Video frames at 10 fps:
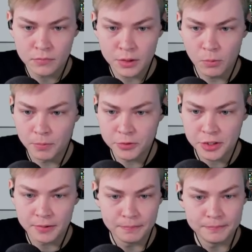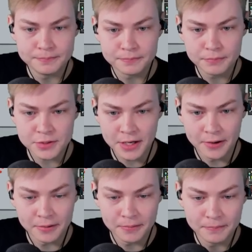Get 1 more shot. Miscounted.